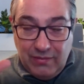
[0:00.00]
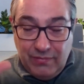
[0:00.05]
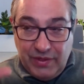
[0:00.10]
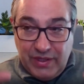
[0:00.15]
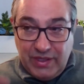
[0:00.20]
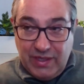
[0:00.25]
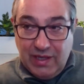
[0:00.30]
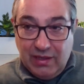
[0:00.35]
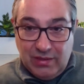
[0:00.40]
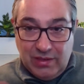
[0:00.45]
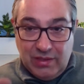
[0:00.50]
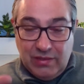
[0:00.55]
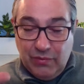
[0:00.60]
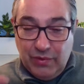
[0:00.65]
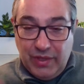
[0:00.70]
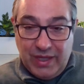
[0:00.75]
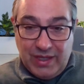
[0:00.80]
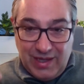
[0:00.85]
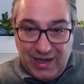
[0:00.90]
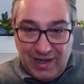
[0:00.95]
delta or
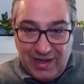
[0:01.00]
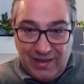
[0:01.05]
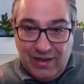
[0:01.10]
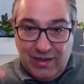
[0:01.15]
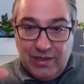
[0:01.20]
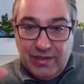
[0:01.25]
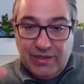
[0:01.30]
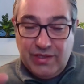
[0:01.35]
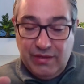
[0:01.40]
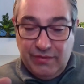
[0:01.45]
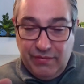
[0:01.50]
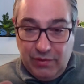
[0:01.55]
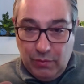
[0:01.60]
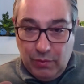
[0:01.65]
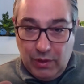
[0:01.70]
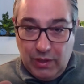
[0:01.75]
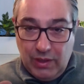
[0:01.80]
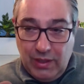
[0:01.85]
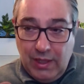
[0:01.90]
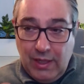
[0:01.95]
that other list, if you
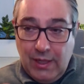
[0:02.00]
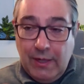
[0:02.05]
will,